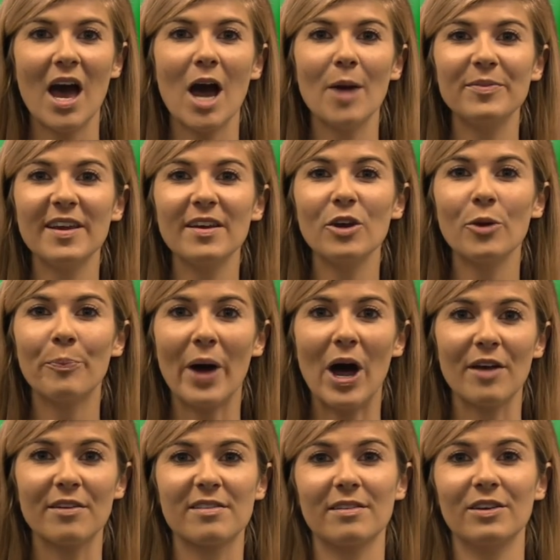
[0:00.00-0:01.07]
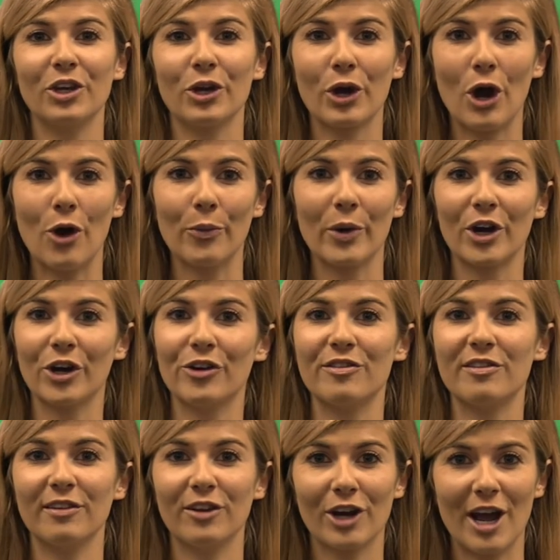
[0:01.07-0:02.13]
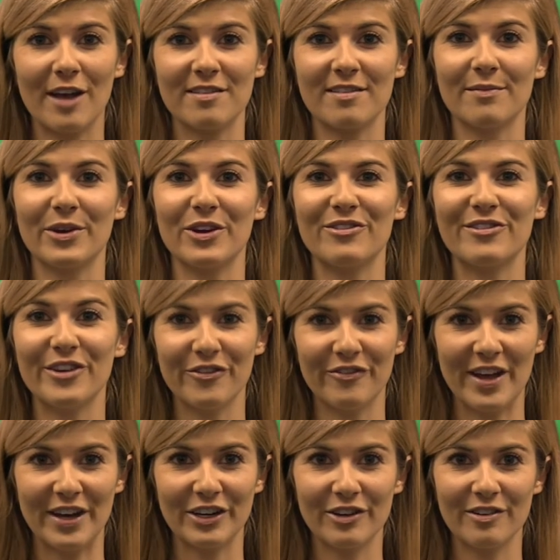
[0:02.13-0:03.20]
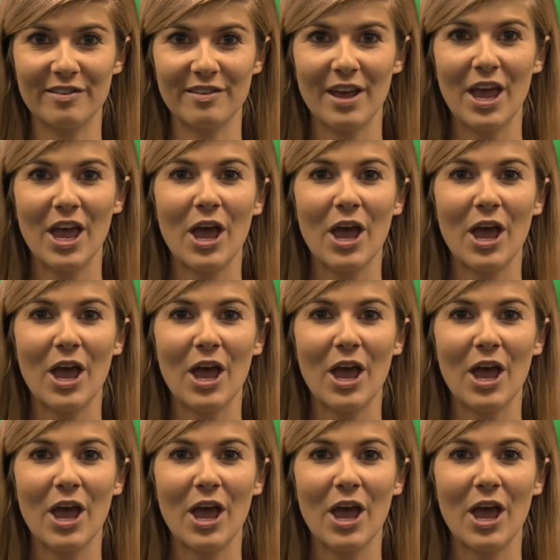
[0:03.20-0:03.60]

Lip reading: Update your boss, your coworkers, your customers, your vendors.